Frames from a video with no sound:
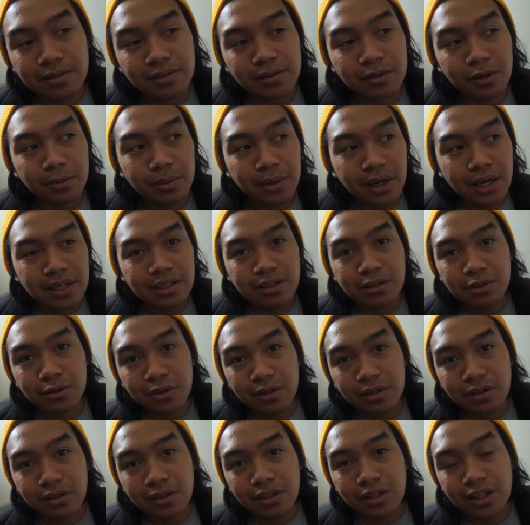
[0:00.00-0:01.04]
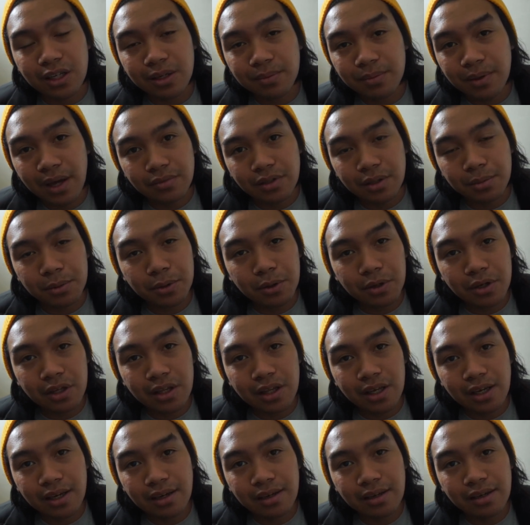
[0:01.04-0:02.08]
Hope you guys enjoy the little clip. Let me know what you
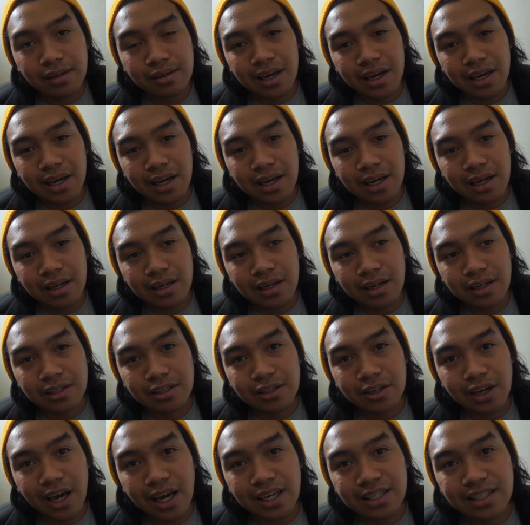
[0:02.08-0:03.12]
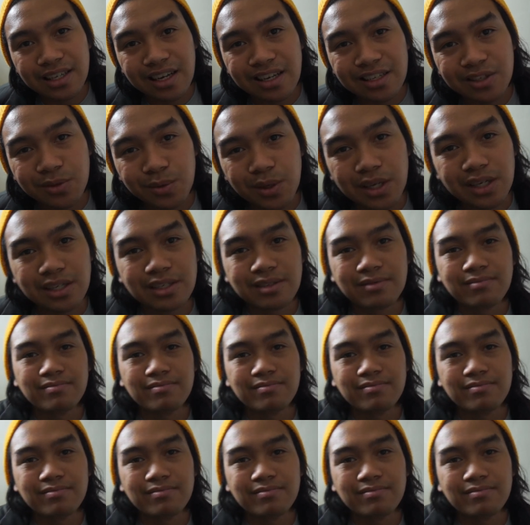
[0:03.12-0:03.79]
think, and I'll see you guys next week.